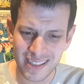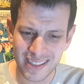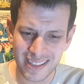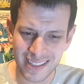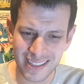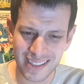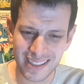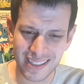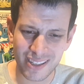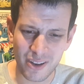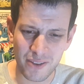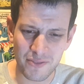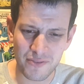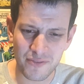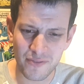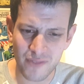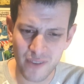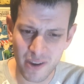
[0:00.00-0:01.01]
you know,
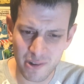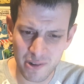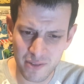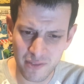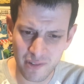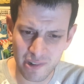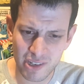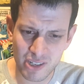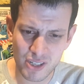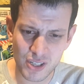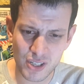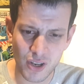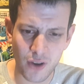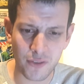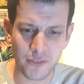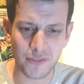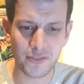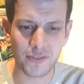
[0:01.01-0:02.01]
very, very
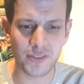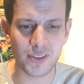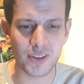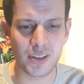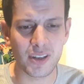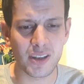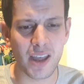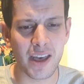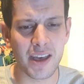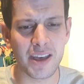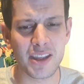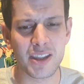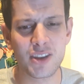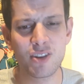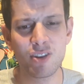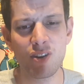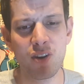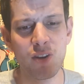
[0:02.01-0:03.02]
soft,
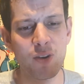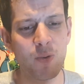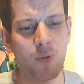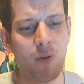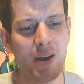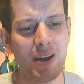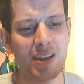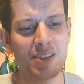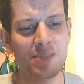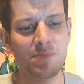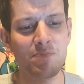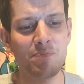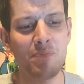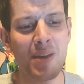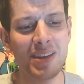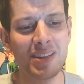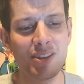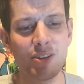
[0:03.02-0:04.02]
not quite as
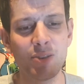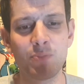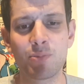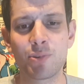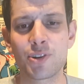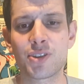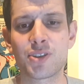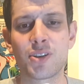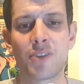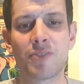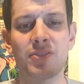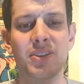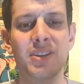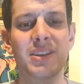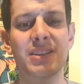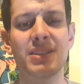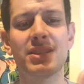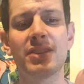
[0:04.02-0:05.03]
makeup brush soft. So
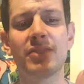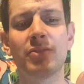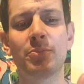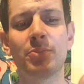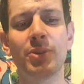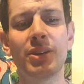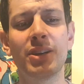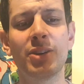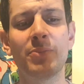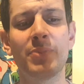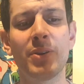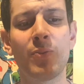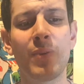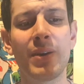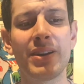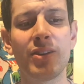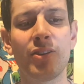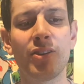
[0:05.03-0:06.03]
you can see if I put a little bit of
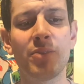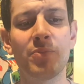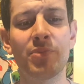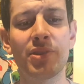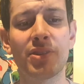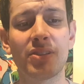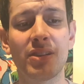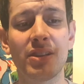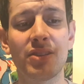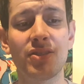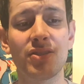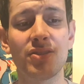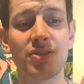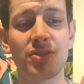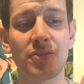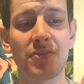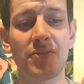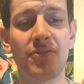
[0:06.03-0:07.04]
weight on the bristle, it doesn't
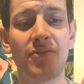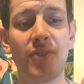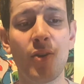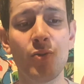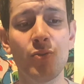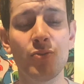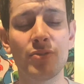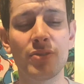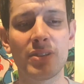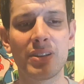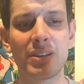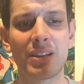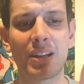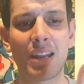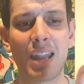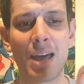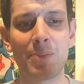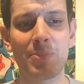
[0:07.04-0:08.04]
just fold and
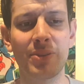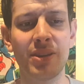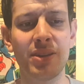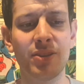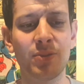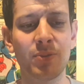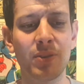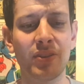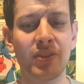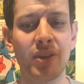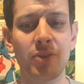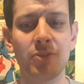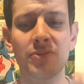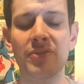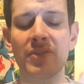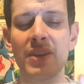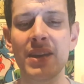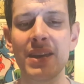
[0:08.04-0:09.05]
collapse into
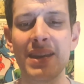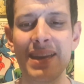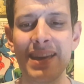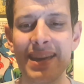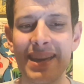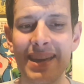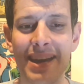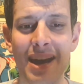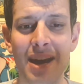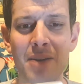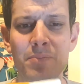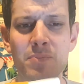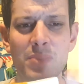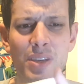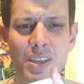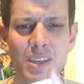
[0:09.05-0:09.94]
itself. But